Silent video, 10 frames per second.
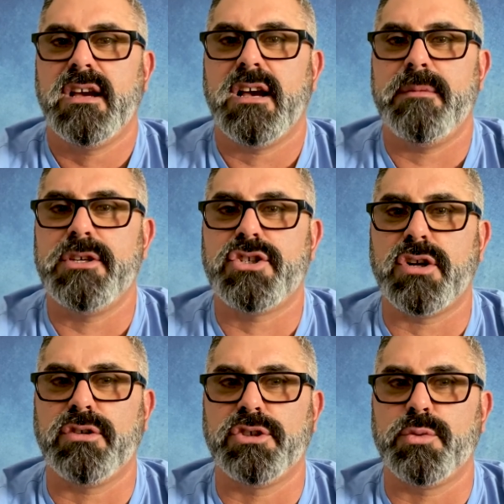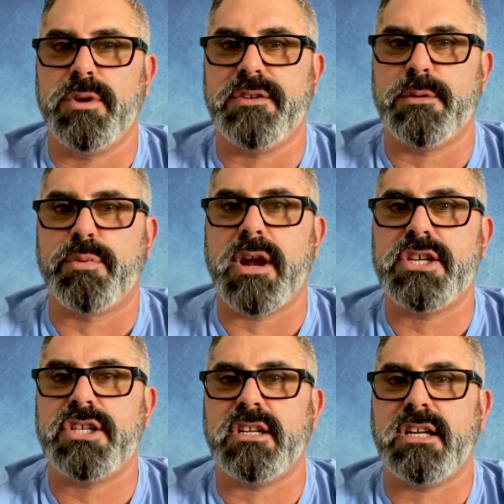He struggles with
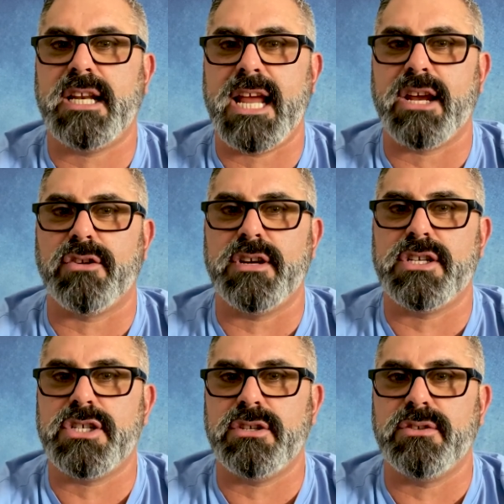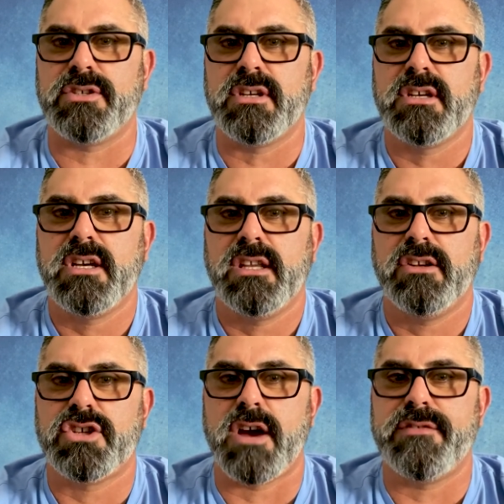depression and anger issues.
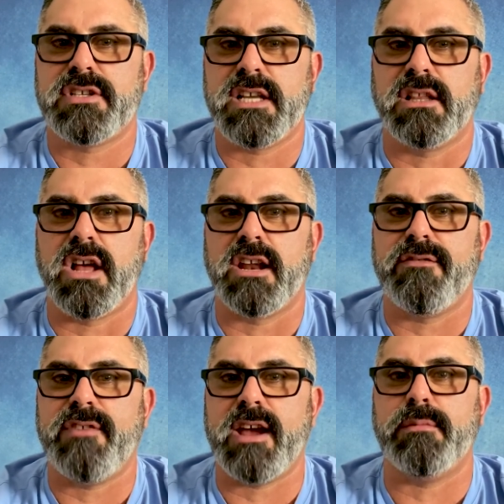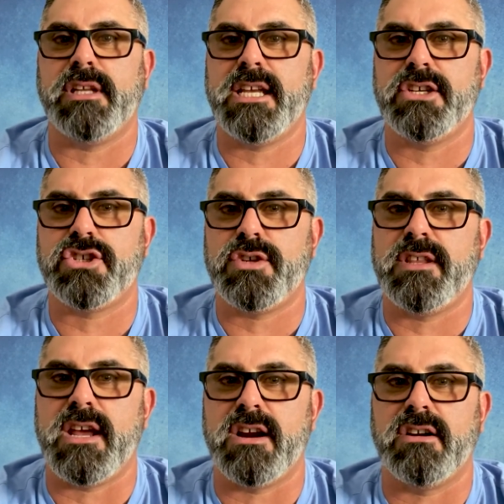There's obviously a lot of family history
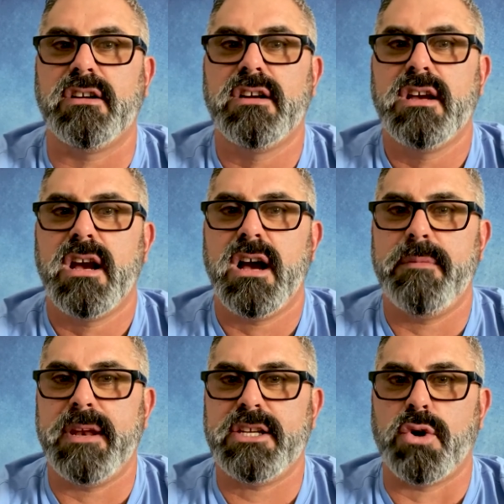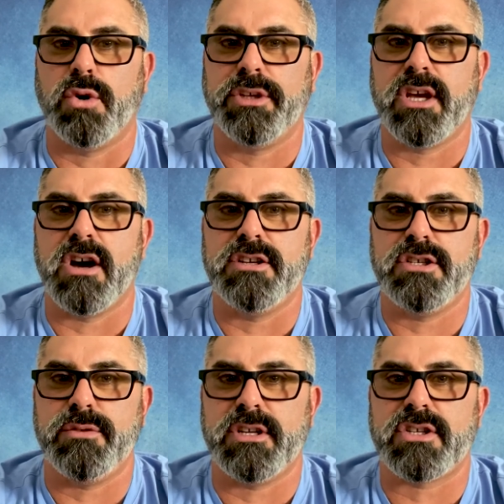there that he's holding on
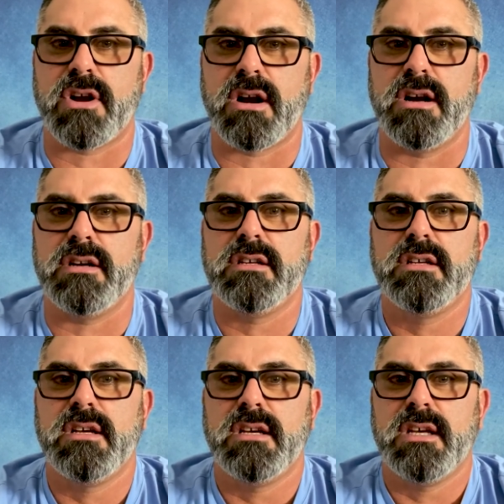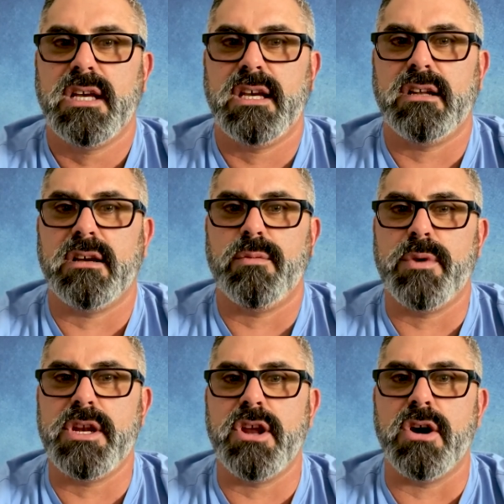to in his heart. And
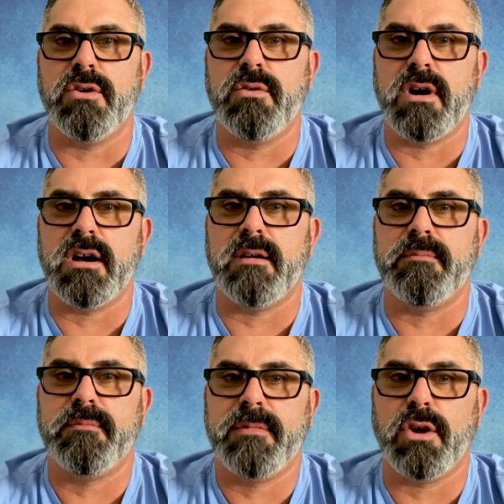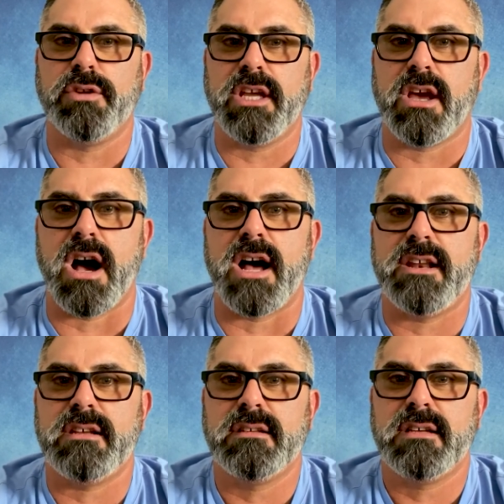we know that only
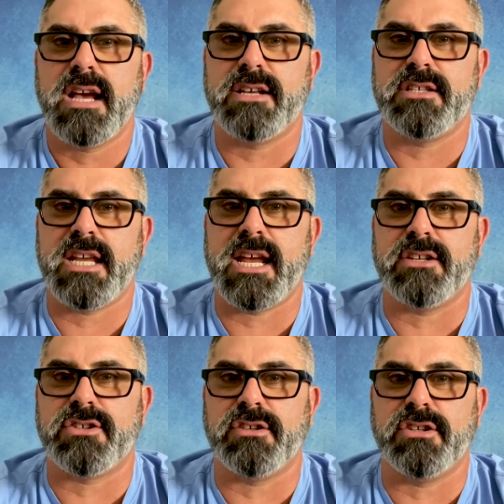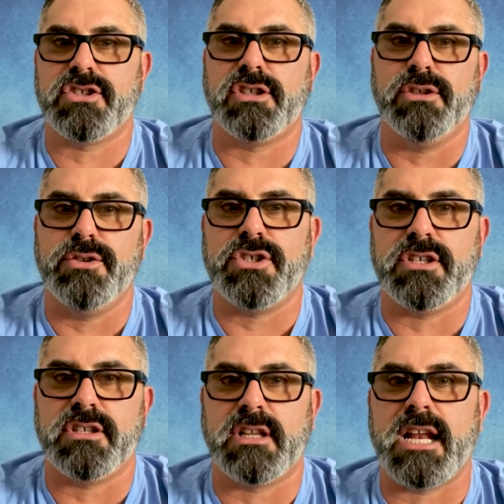God has the answer and the
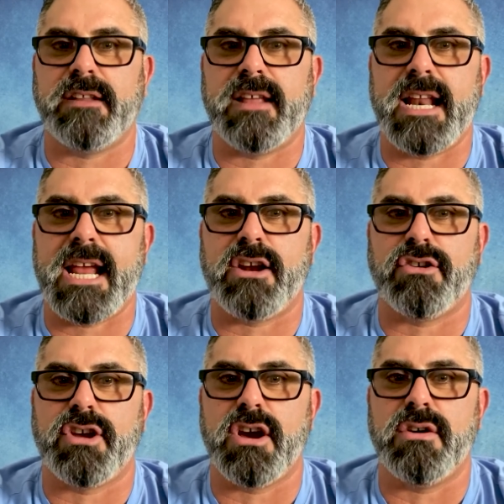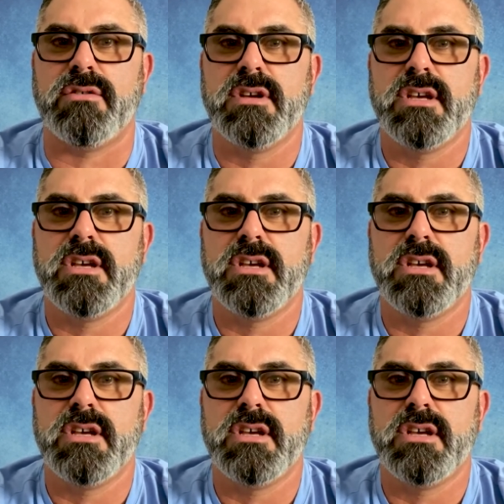solution to letting that anger go.